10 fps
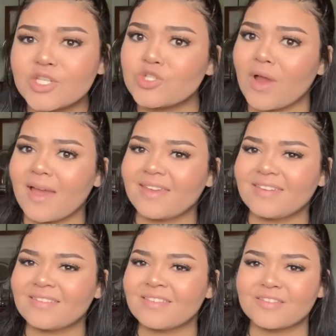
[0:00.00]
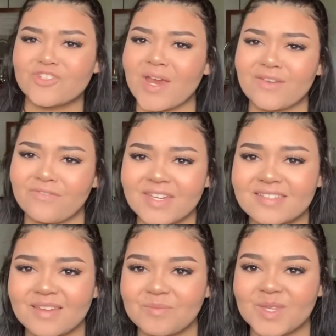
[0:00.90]
try and fix
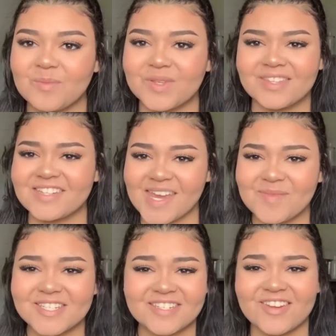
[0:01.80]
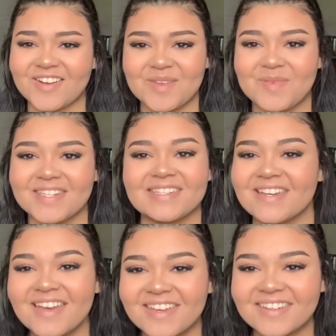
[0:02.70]
something, but the damage has already been
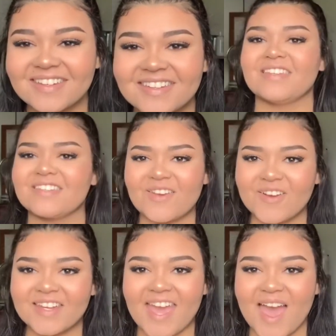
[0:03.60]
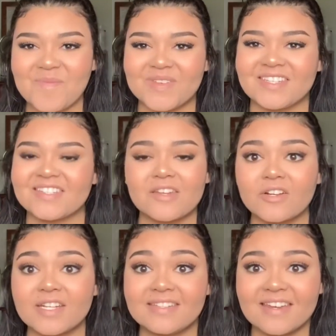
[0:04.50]
done. It's already happened. It's
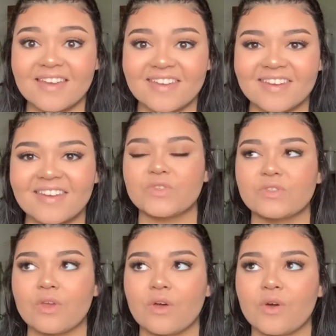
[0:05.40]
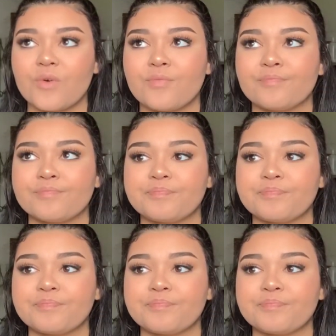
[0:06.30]
already done. So